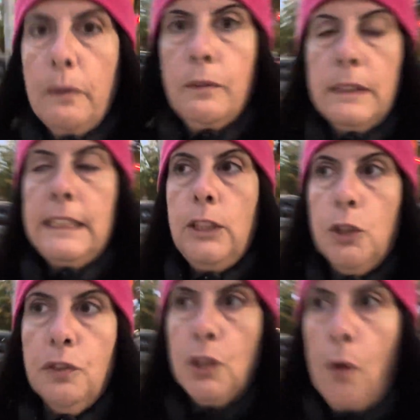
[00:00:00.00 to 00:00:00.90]
Since
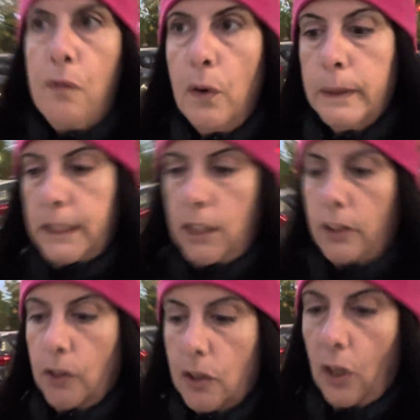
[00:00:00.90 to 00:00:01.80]
you're so focused
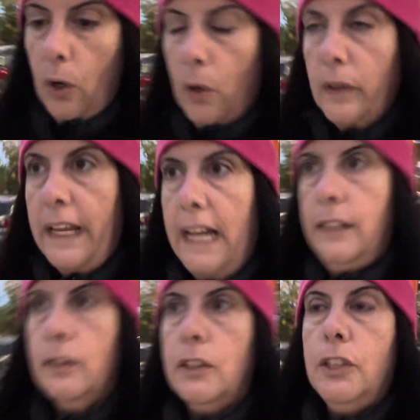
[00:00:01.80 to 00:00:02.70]
on your goal
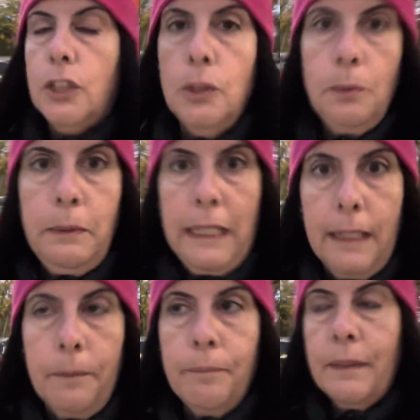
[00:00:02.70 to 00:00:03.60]
and you're
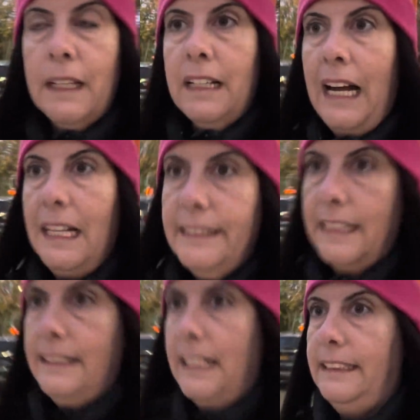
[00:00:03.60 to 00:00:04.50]
consuming
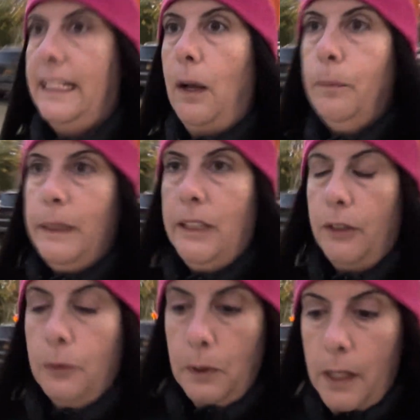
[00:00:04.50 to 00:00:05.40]
content that is helping
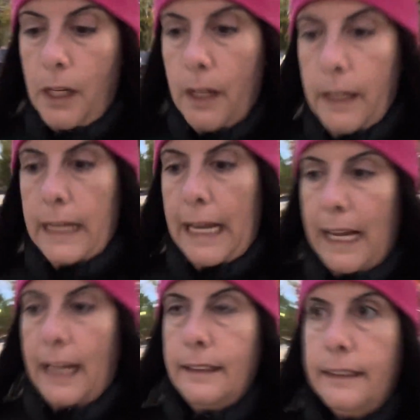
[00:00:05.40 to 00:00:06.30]
you
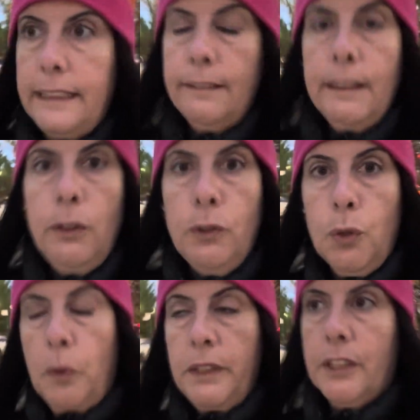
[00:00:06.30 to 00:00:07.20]
and gearing you
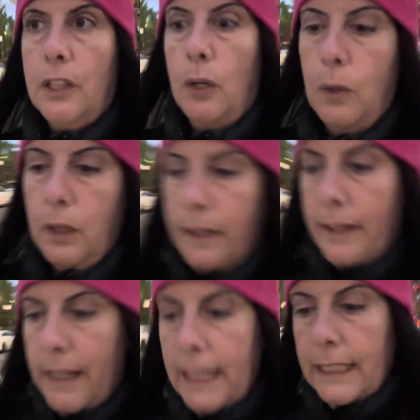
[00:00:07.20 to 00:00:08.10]
towards your goal,
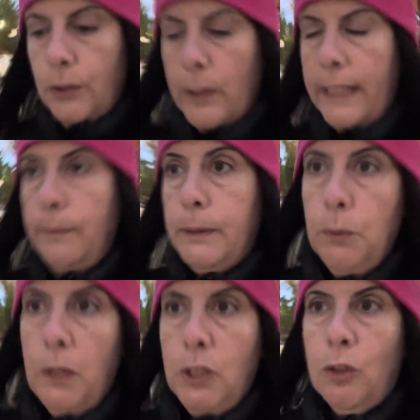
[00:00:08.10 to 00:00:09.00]
it sort of keeps
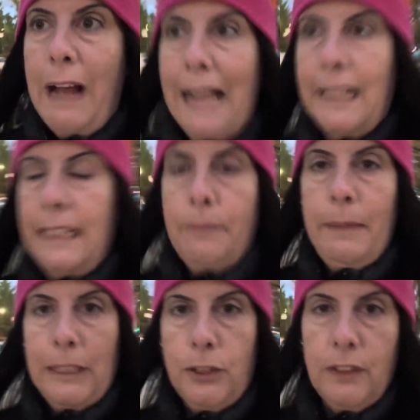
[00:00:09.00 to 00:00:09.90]
you on track and it
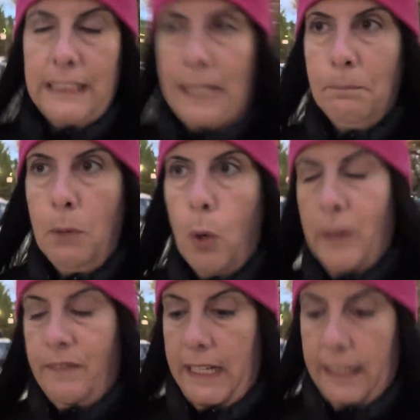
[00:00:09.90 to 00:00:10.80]
makes you stay
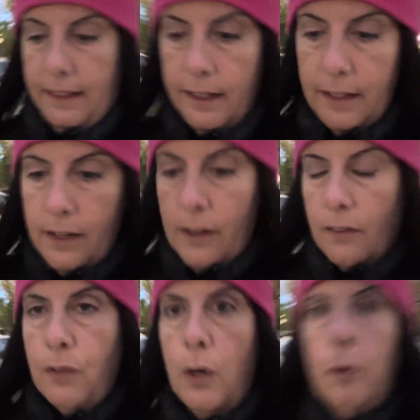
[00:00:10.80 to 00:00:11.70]
motivated
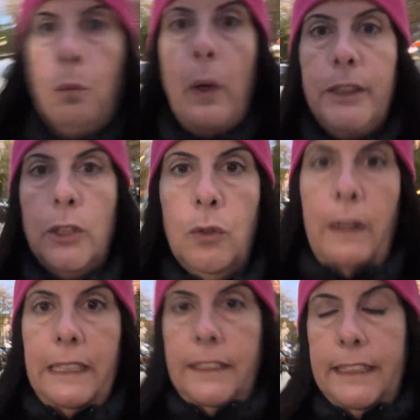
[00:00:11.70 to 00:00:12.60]
for what you're
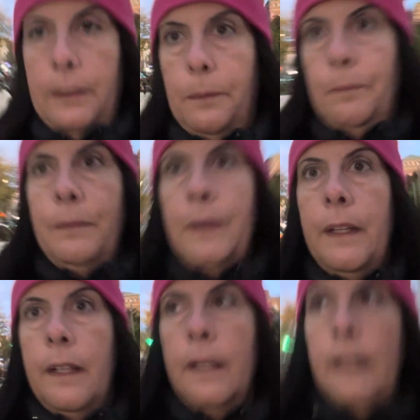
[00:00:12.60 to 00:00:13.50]
trying to do.
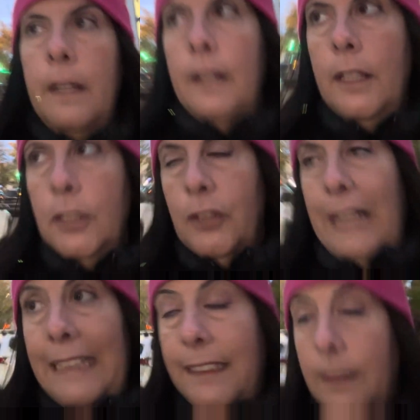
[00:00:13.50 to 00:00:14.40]
So
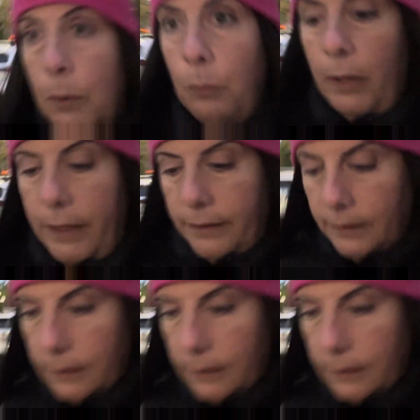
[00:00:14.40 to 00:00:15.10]
that's number one,